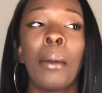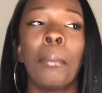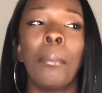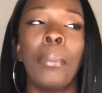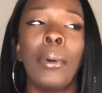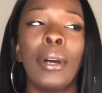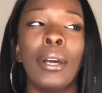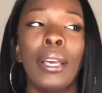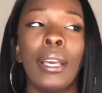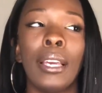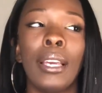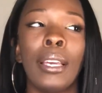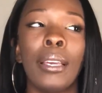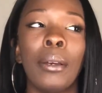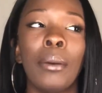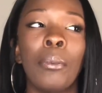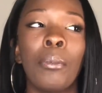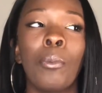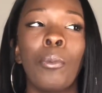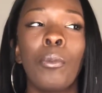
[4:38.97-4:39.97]
But
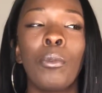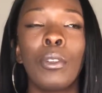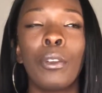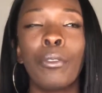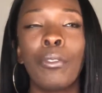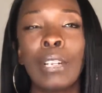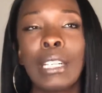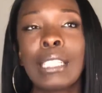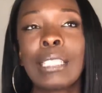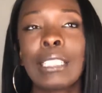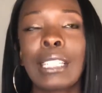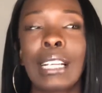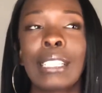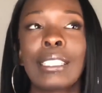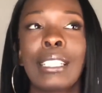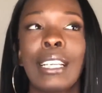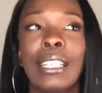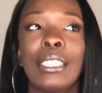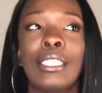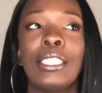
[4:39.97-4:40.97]
the reason I
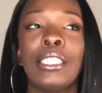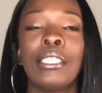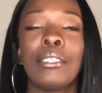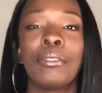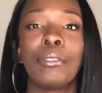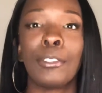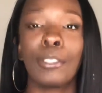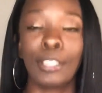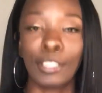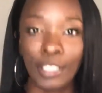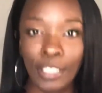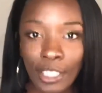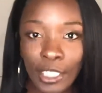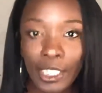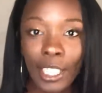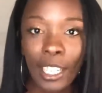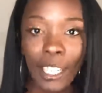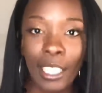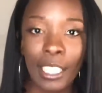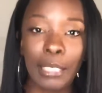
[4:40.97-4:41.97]
said she's full of
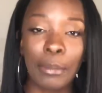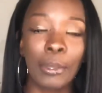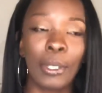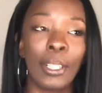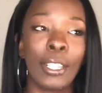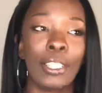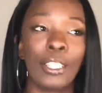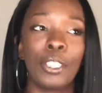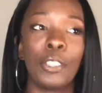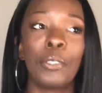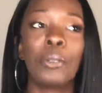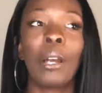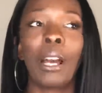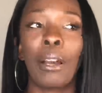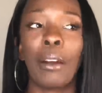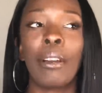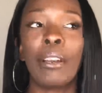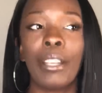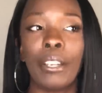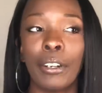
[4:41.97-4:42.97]
shit is because you out
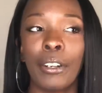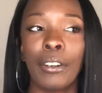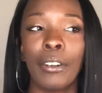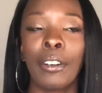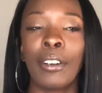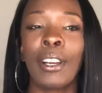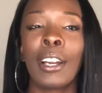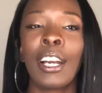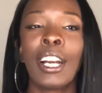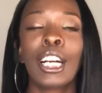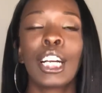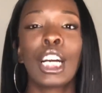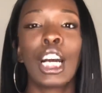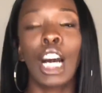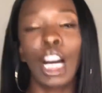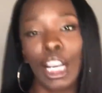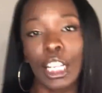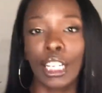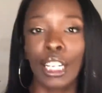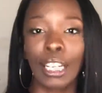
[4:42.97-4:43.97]
here
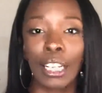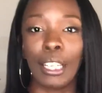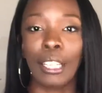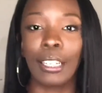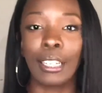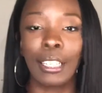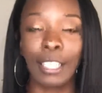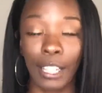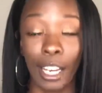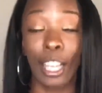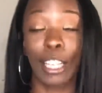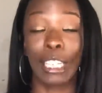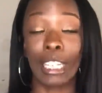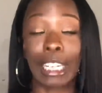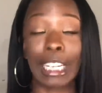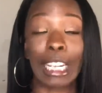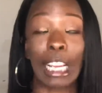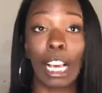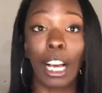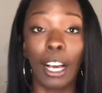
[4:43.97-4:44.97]
cuddling,
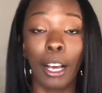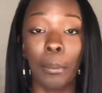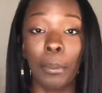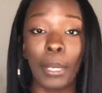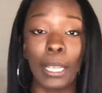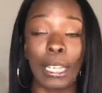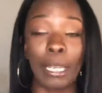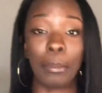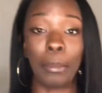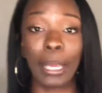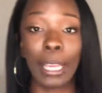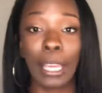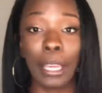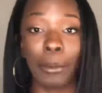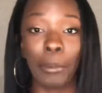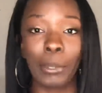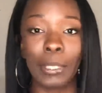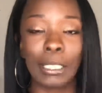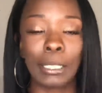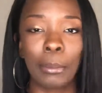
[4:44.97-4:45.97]
cuddling up in the bed
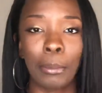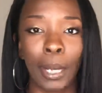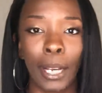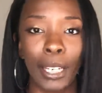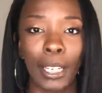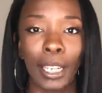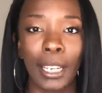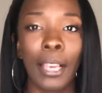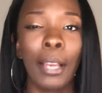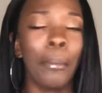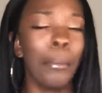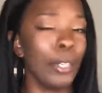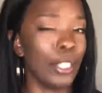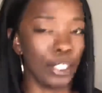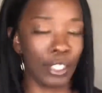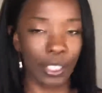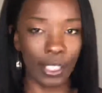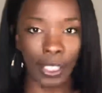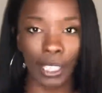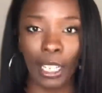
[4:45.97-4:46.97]
with somebody but
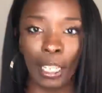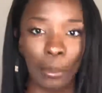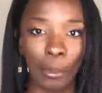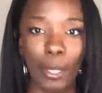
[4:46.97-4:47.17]
yourself.